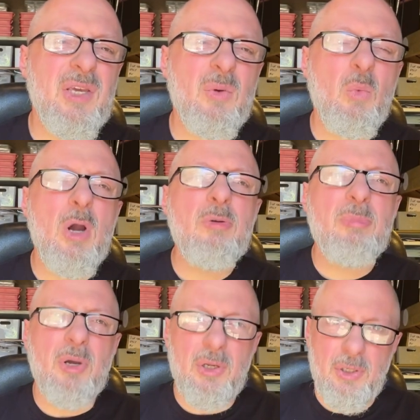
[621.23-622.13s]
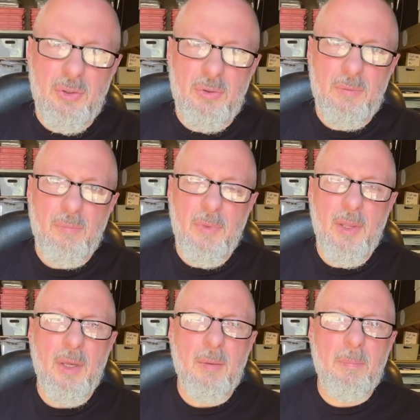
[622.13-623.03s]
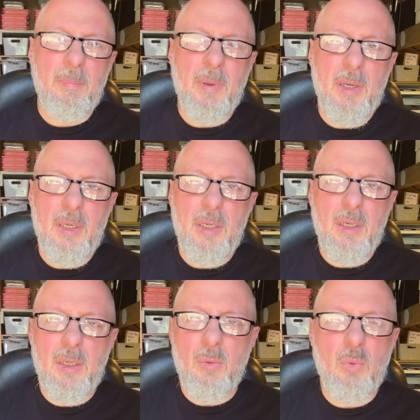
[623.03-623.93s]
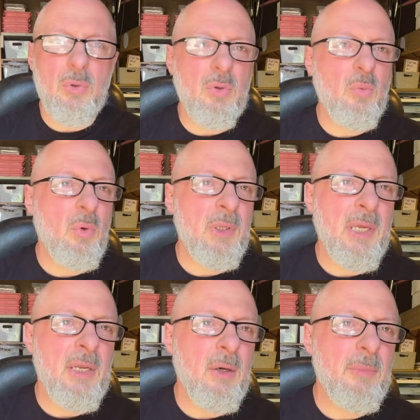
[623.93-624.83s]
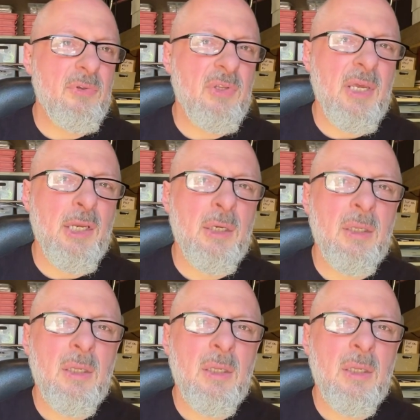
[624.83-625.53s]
It won't burn you, but I wouldn't want to get it on my skin.